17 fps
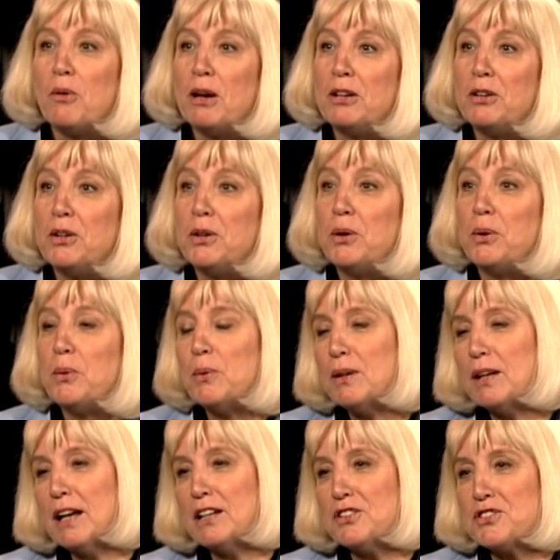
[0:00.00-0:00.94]
I do
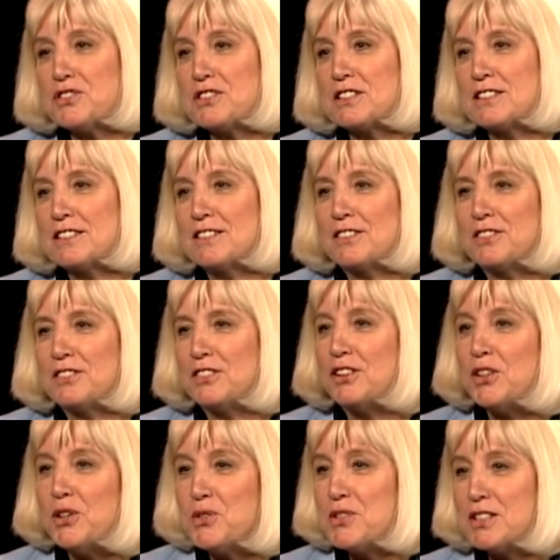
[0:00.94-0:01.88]
when they just
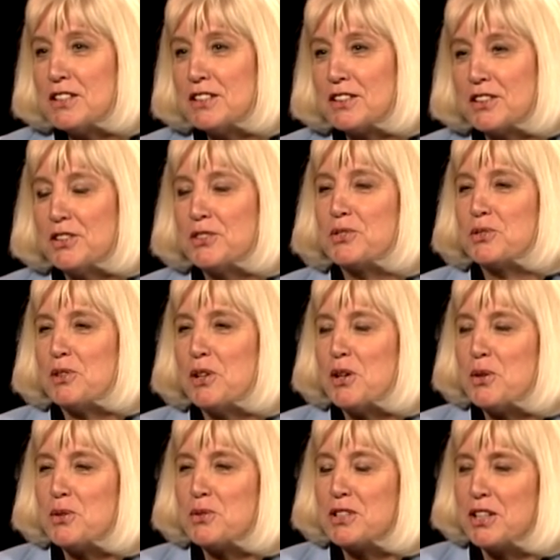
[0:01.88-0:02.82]
lose
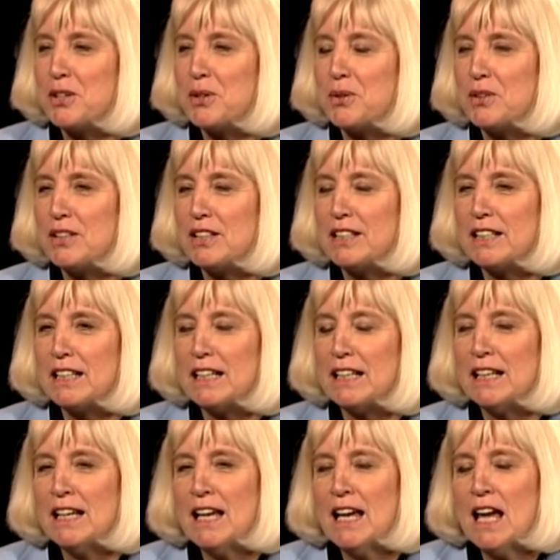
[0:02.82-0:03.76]
control totally?
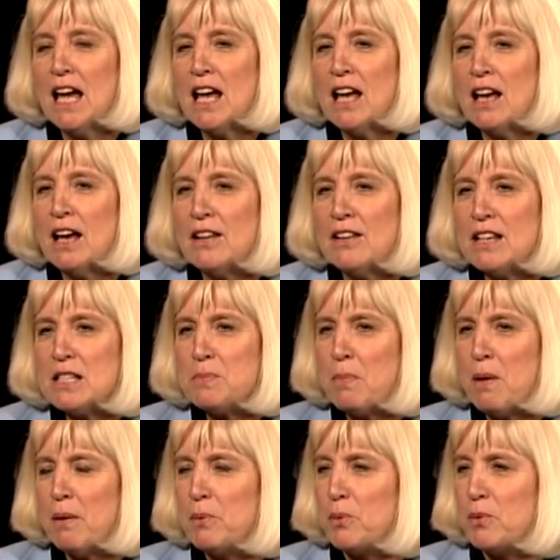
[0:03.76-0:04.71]
That's
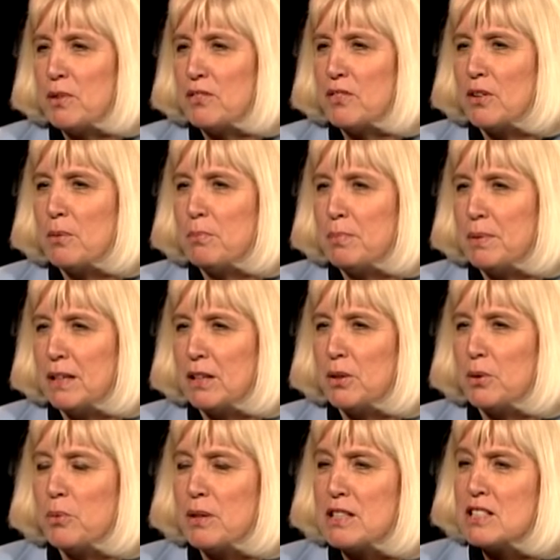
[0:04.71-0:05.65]
probably one of our
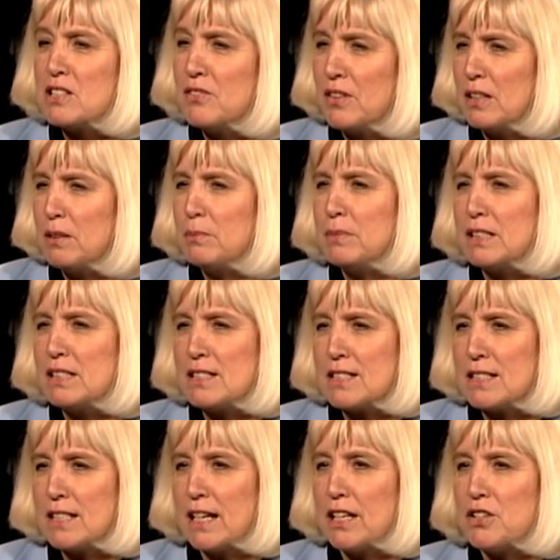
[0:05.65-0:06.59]
bigger ones. Developmental
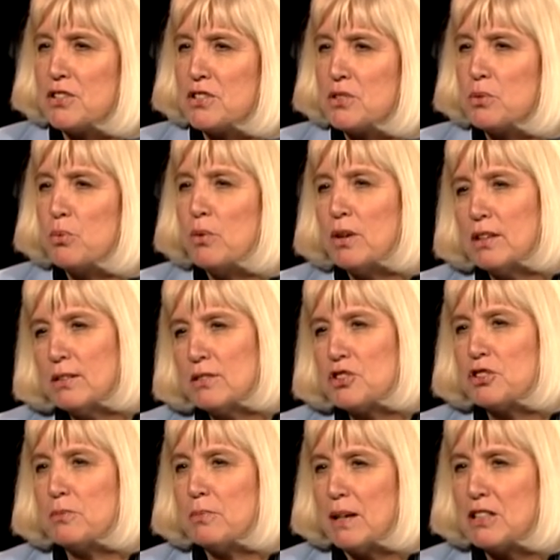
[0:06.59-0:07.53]
stages. What
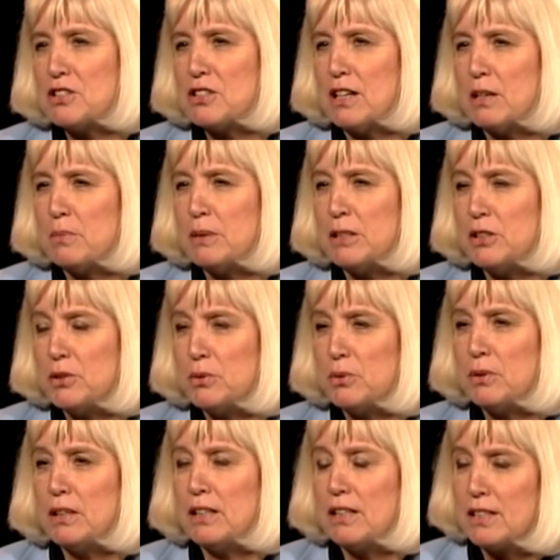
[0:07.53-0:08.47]
should my child be
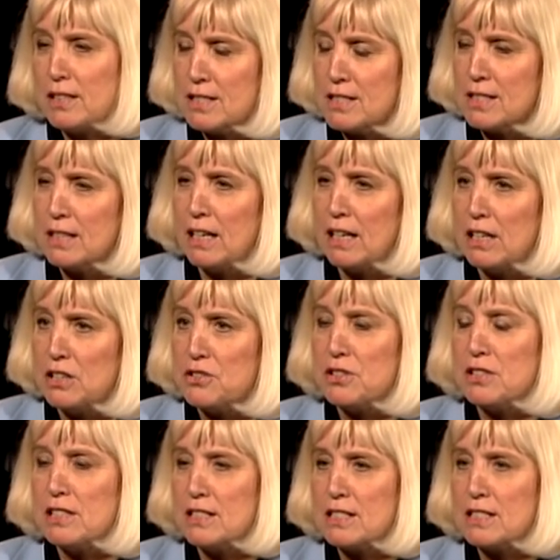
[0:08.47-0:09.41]
doing at this age
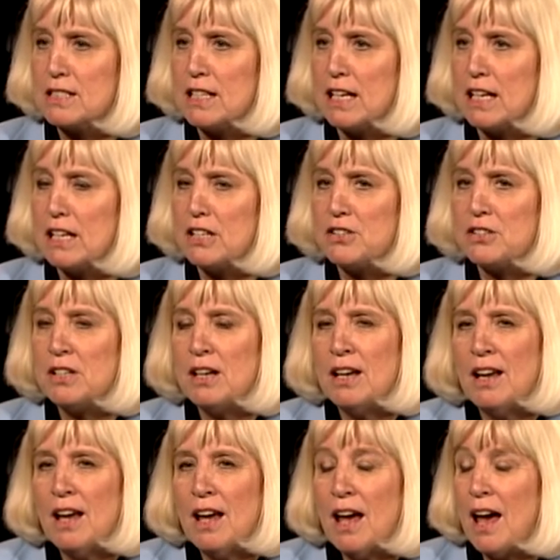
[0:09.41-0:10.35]
and this stage?
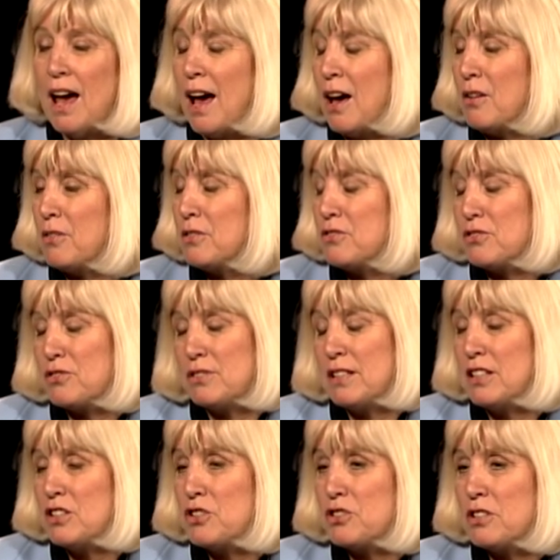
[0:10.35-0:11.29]
How to
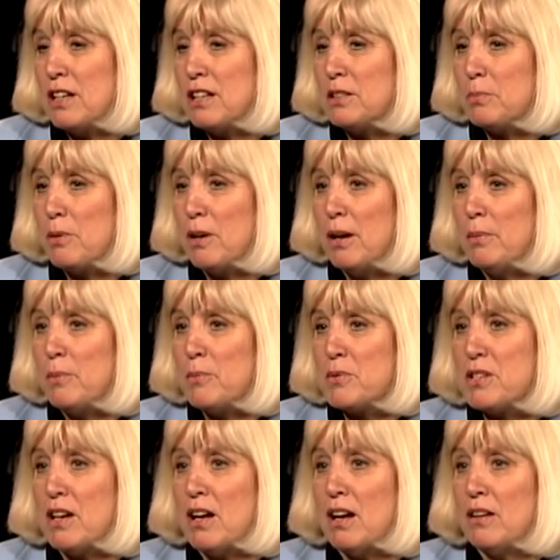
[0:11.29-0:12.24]
teach a child to problem
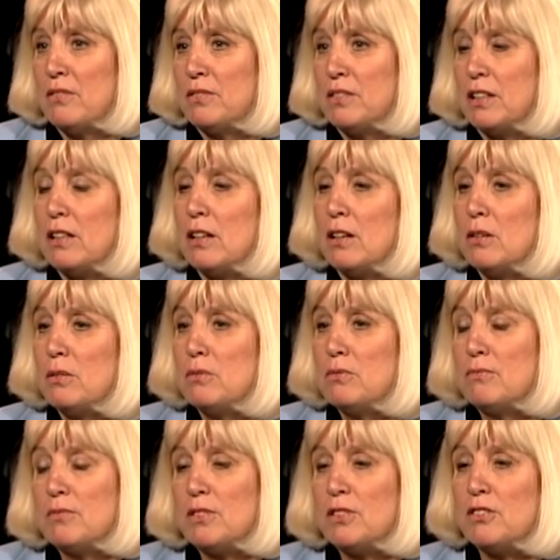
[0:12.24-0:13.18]
solve. You know,
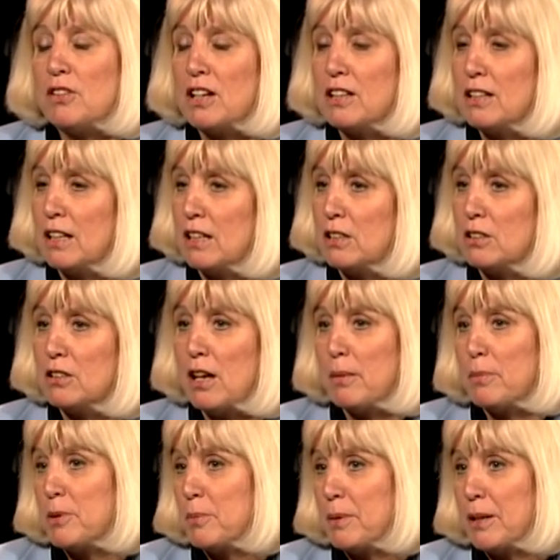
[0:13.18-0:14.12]
you've got the
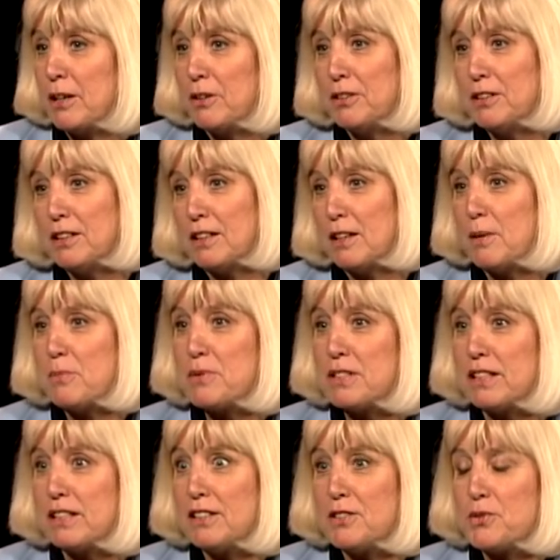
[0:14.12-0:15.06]
helicopter parent that comes
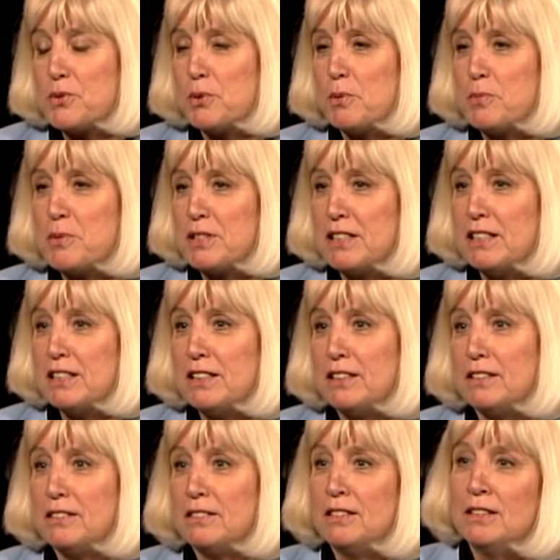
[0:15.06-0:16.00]
in and swoops in
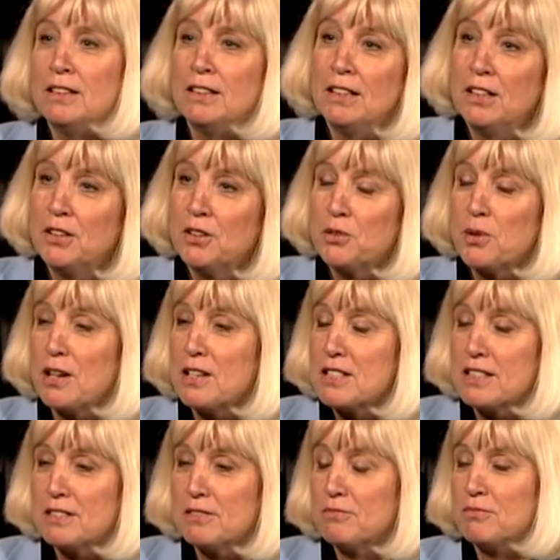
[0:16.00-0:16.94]
and tries
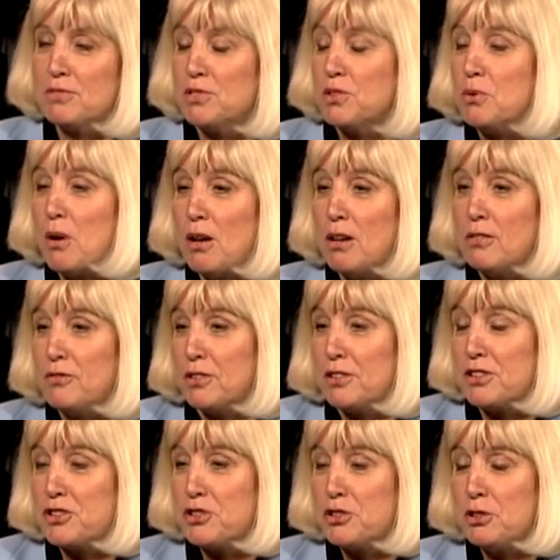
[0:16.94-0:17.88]
to do all for
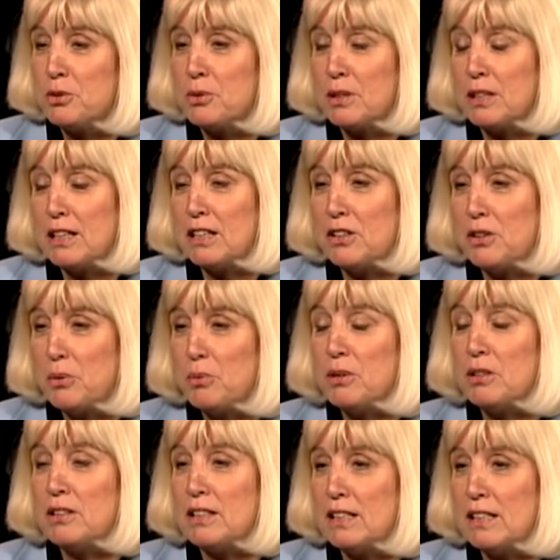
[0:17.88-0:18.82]
the children, and you
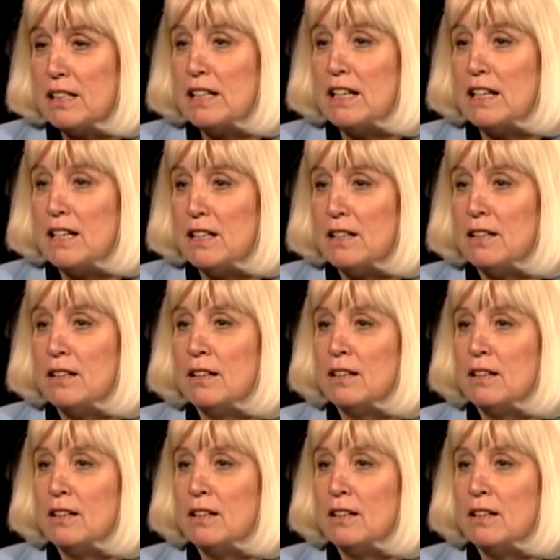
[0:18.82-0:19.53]
really need